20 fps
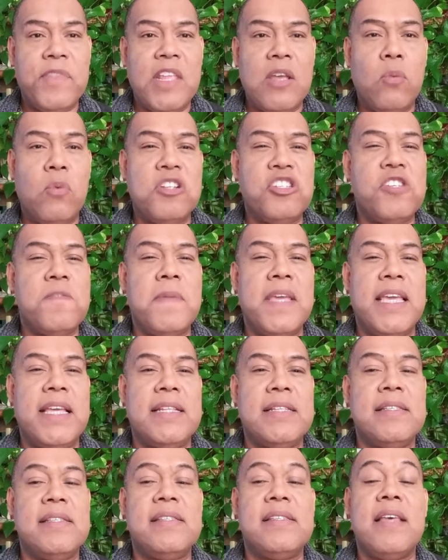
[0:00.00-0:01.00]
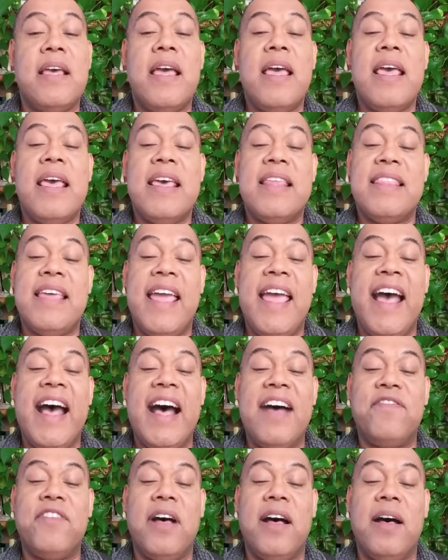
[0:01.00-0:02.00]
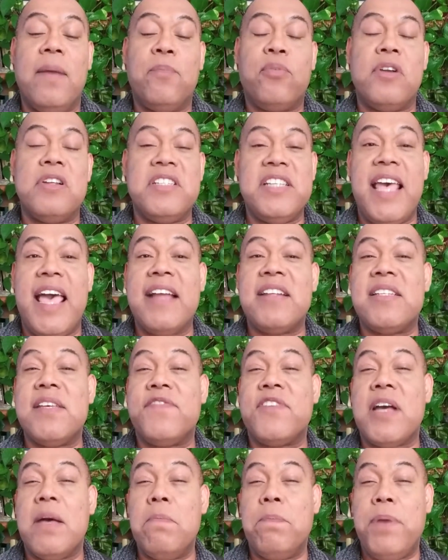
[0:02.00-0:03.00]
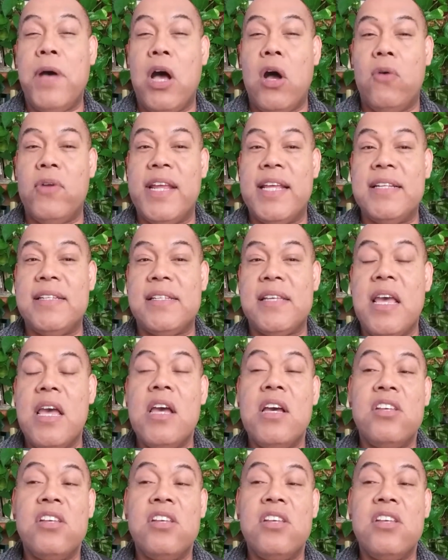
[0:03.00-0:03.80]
which means they have a protective component.